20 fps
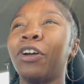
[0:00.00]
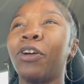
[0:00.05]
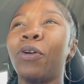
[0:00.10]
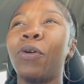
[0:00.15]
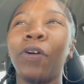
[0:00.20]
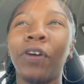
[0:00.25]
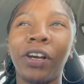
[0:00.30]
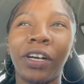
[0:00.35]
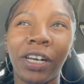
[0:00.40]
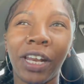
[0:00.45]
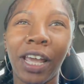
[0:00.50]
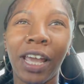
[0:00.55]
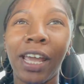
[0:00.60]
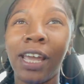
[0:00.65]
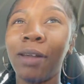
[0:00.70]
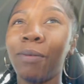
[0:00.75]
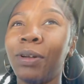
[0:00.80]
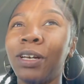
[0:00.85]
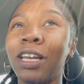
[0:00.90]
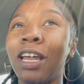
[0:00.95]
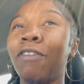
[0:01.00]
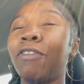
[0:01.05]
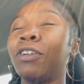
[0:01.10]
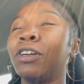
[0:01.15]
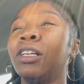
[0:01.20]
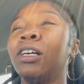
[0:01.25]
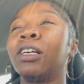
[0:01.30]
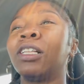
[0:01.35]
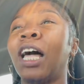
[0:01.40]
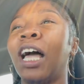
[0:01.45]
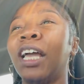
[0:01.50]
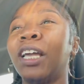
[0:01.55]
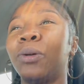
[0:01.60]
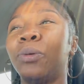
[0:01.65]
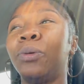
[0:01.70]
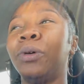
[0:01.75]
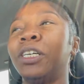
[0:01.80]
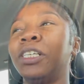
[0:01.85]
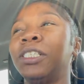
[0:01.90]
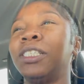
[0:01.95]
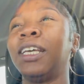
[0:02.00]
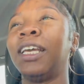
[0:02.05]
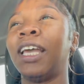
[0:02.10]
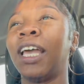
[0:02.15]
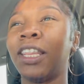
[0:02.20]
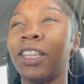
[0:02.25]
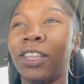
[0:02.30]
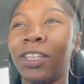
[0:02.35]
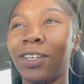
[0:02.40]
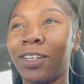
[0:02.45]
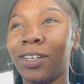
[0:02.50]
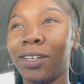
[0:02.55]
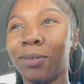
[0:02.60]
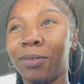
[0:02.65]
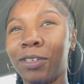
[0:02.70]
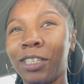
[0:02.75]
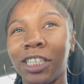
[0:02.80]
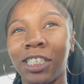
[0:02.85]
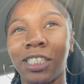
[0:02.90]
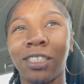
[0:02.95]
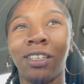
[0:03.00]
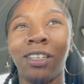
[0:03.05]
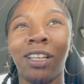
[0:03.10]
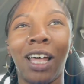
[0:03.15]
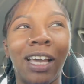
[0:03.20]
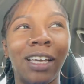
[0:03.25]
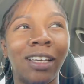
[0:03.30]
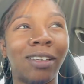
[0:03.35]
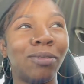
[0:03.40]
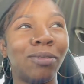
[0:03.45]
coordinate. We never look like we're together. We just look like